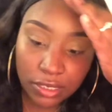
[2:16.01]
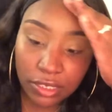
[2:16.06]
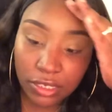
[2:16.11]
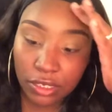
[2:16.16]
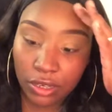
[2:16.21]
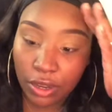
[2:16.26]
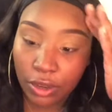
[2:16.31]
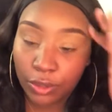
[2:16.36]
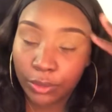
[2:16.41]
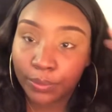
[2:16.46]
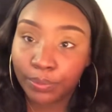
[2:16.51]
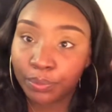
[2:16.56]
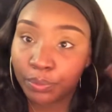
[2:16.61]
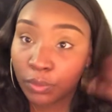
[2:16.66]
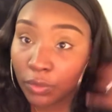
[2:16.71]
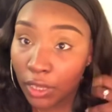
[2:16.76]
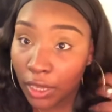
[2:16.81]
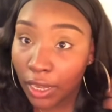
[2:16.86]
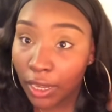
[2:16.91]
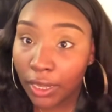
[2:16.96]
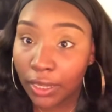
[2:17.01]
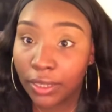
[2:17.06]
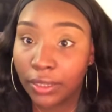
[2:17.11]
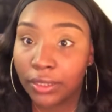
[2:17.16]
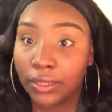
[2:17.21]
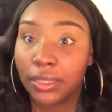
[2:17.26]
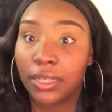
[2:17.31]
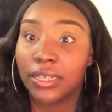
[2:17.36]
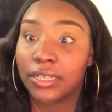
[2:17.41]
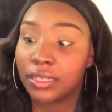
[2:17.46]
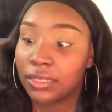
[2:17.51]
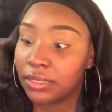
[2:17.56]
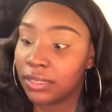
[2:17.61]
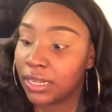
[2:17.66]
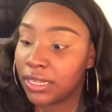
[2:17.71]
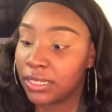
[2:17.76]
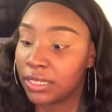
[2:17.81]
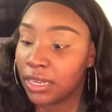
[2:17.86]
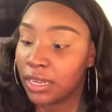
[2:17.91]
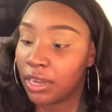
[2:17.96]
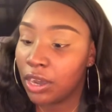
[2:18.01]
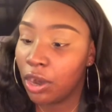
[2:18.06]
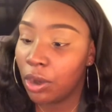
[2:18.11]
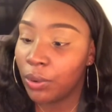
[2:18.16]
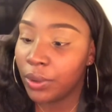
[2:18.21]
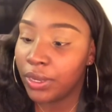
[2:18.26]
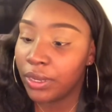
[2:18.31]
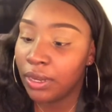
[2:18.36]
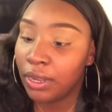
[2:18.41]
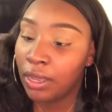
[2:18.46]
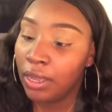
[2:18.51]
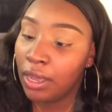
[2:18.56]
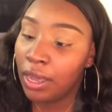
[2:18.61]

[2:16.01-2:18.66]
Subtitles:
So yeah, let's get going.